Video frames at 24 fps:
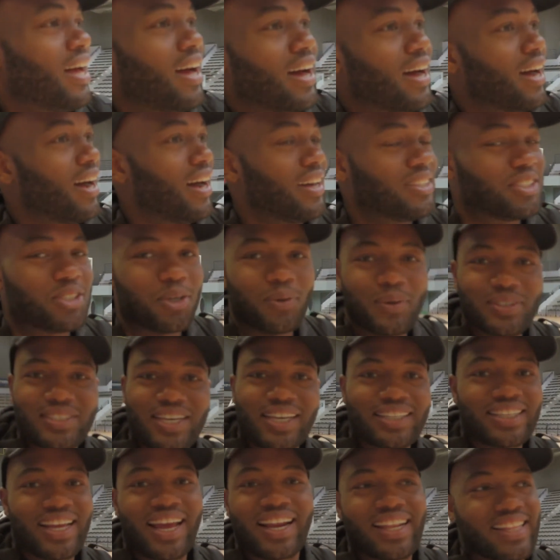Uh, it's always
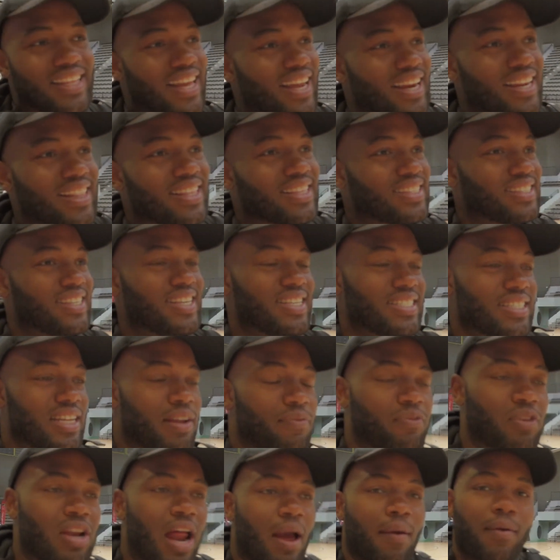like that at the end of the season.
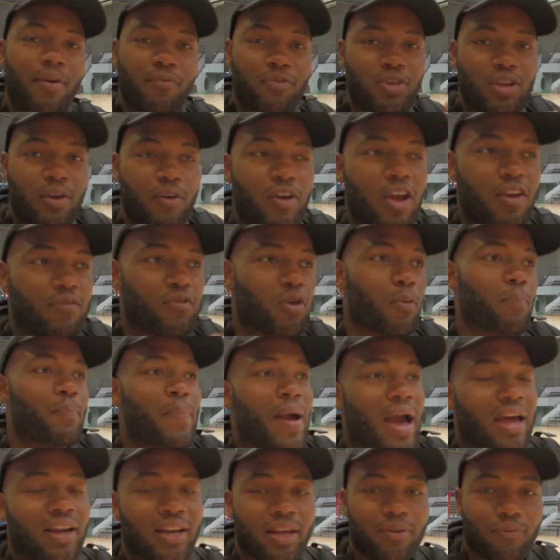If you're not, if you're if you're
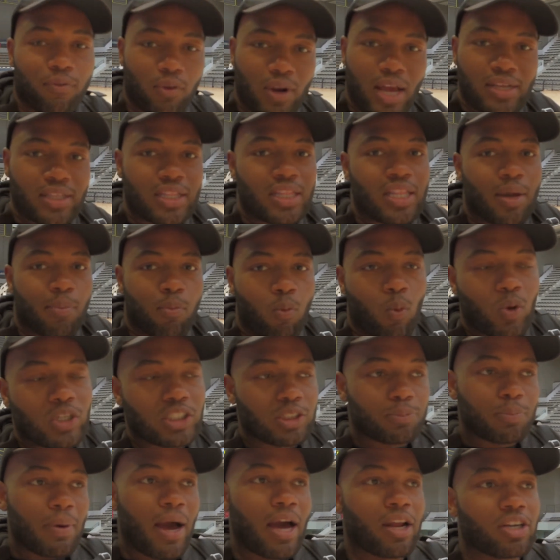battling for like the number one
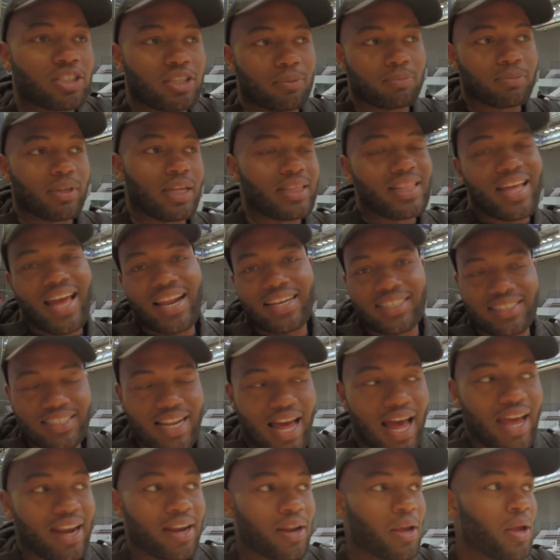spot or something like that, it's
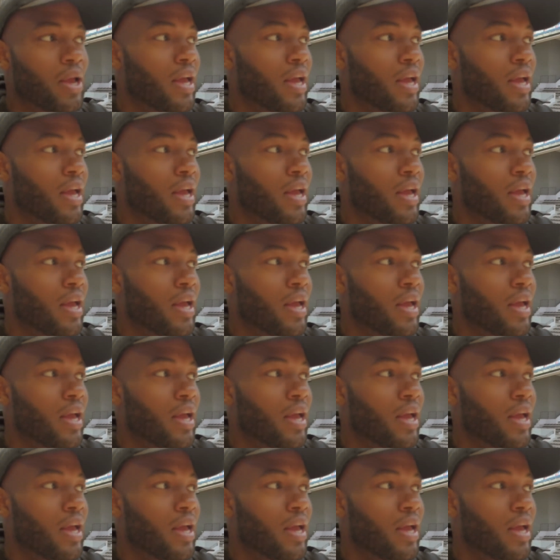not